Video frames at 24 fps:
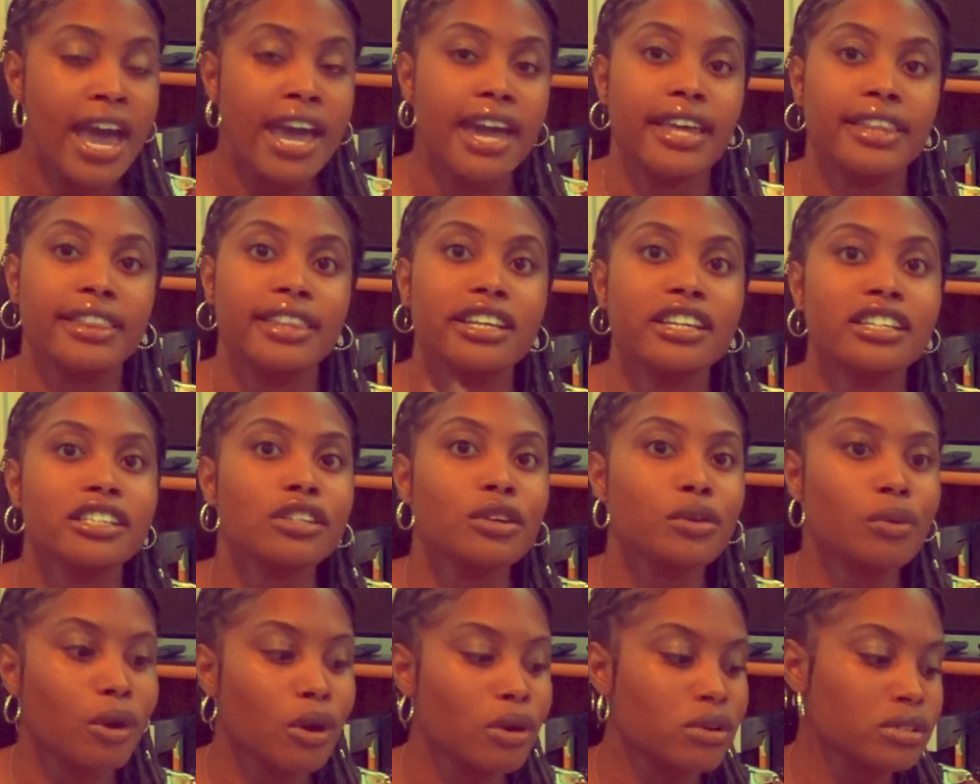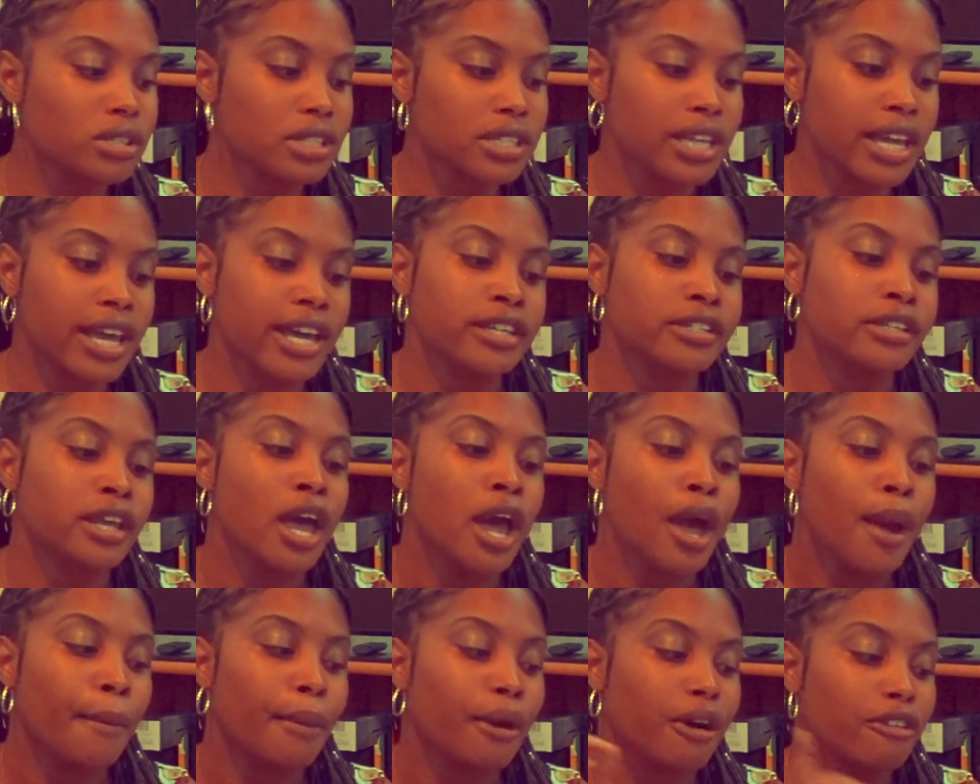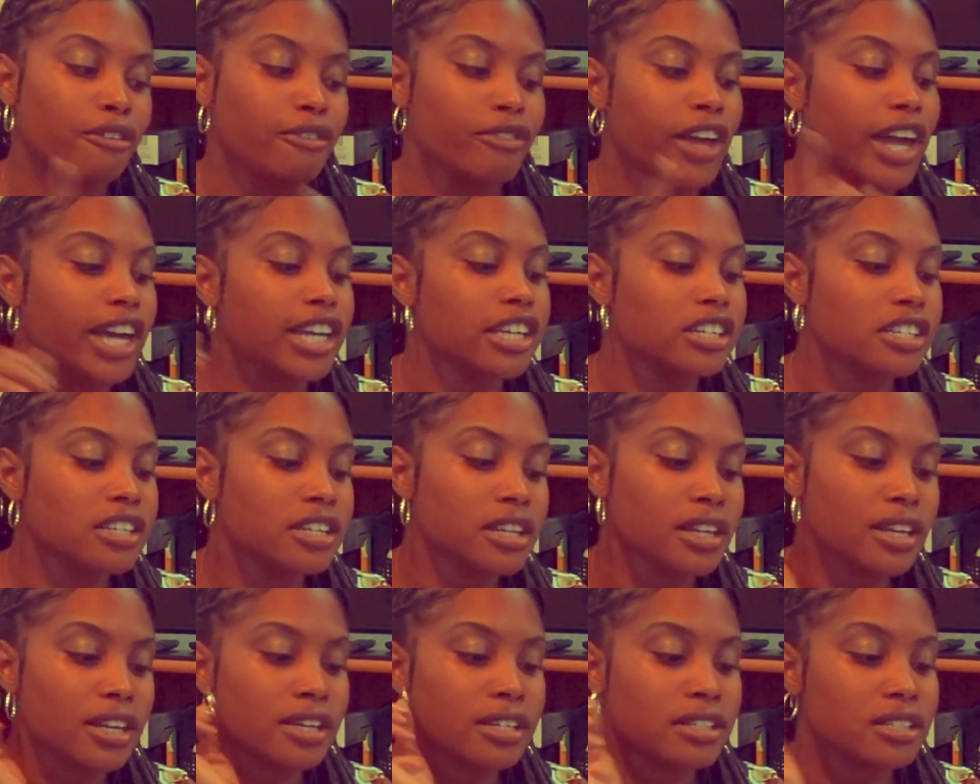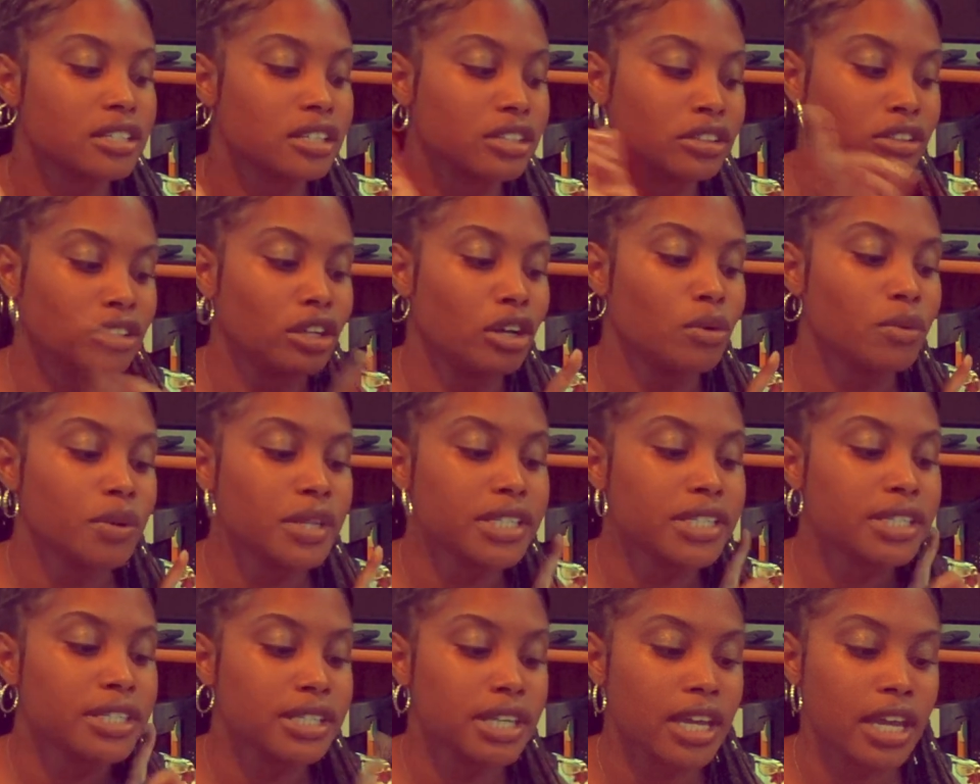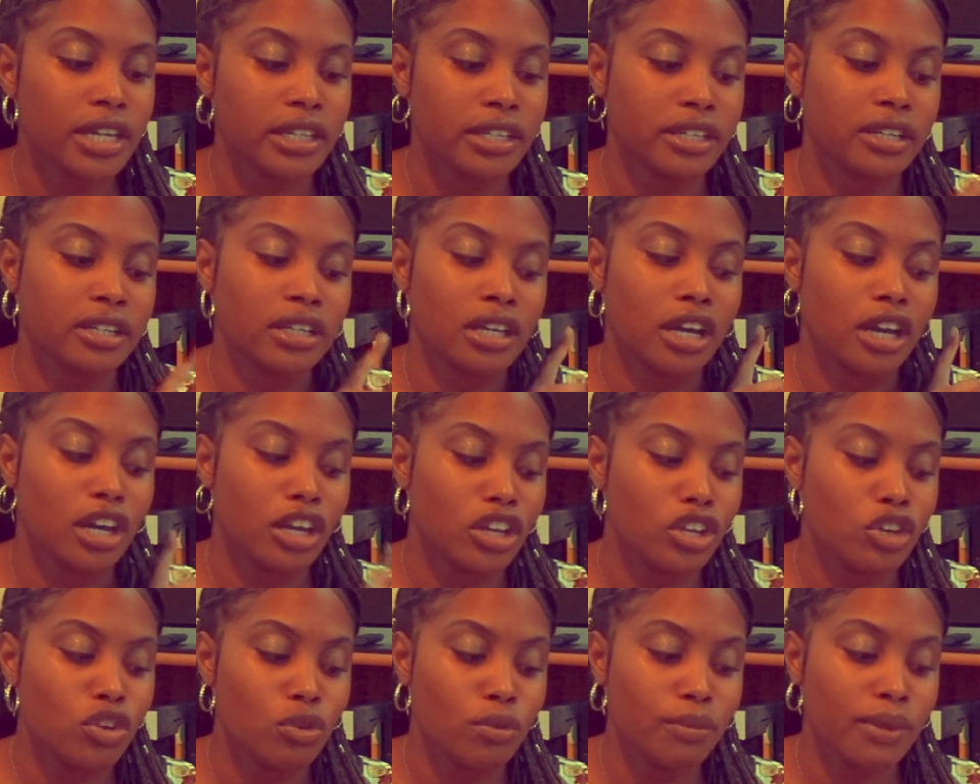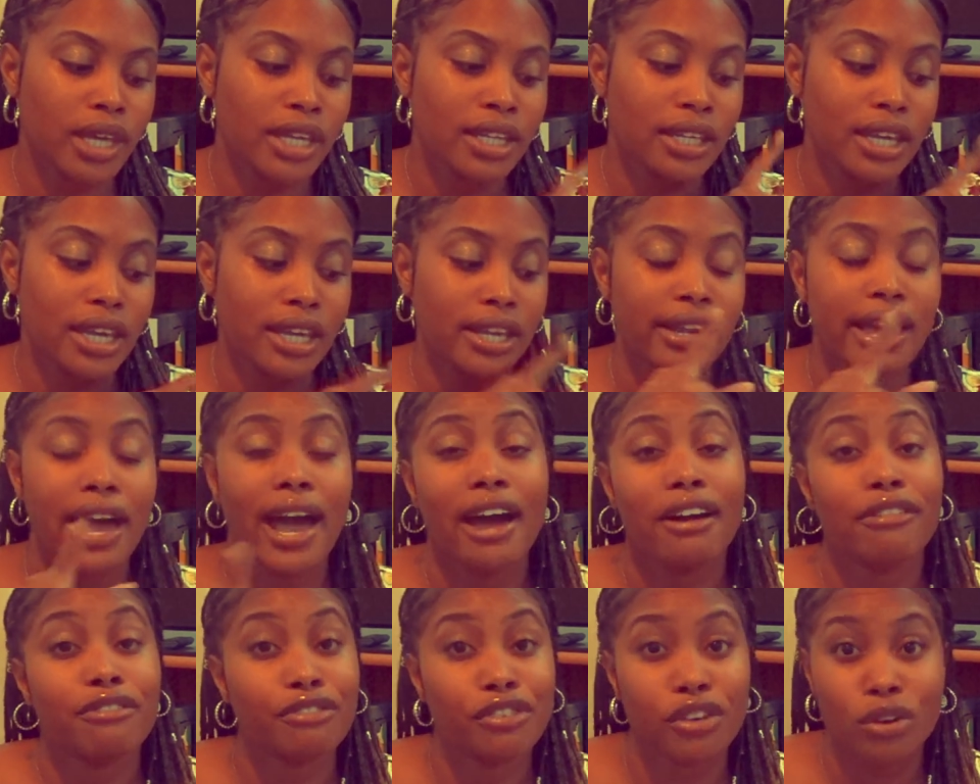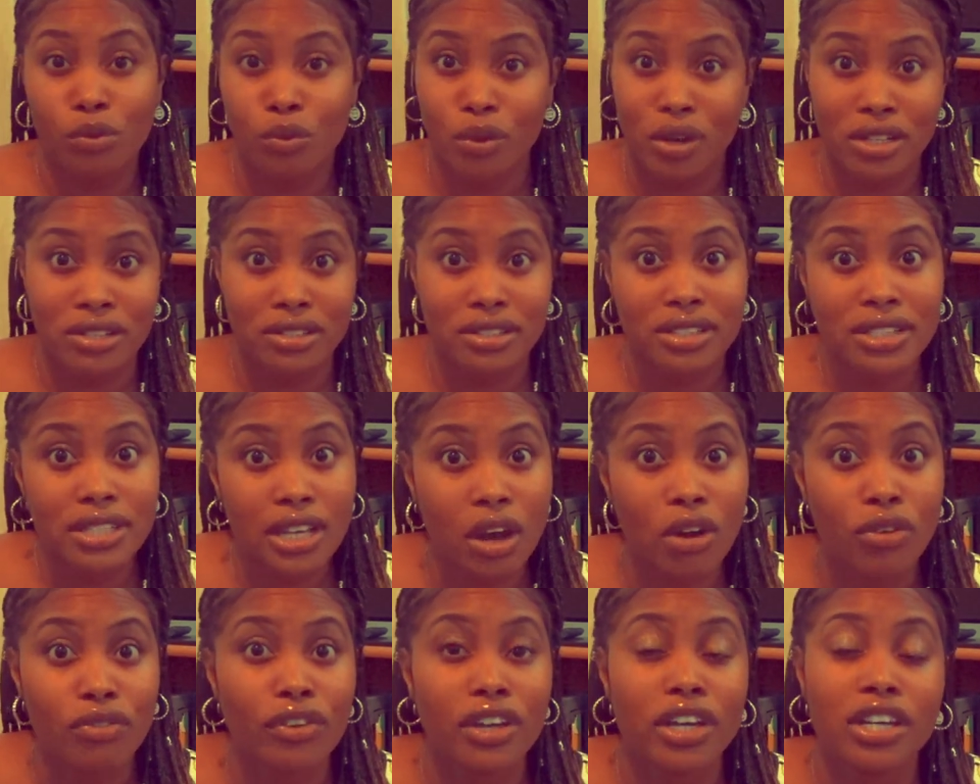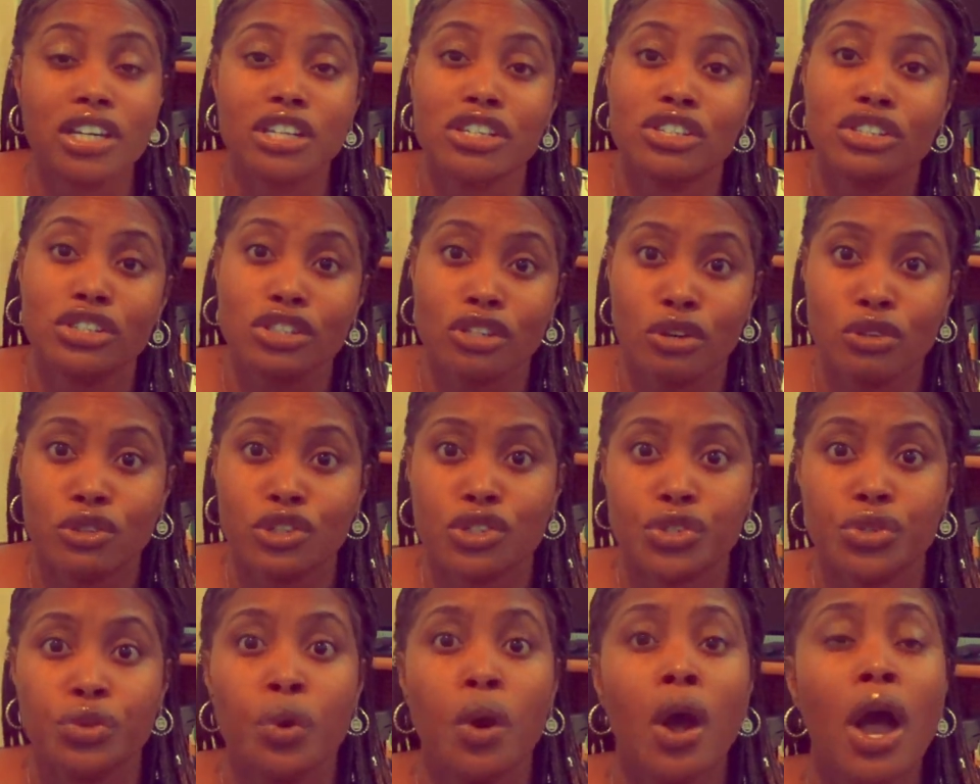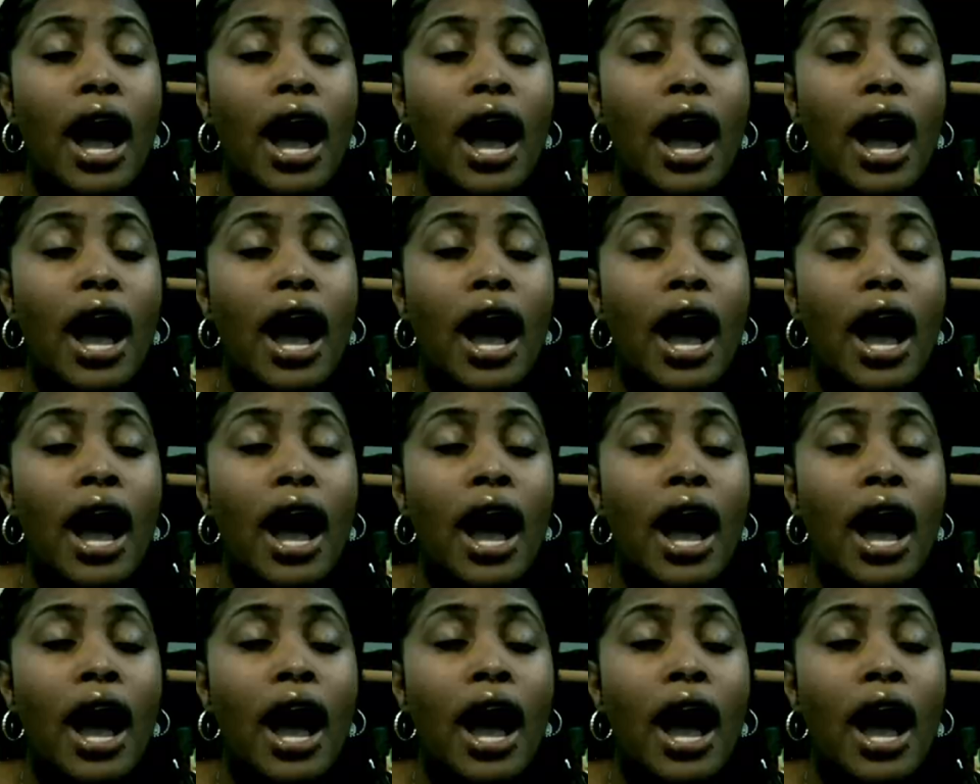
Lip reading: And this quote says, "Perfection is the lowest standard a human can have for oneself." And it's so true.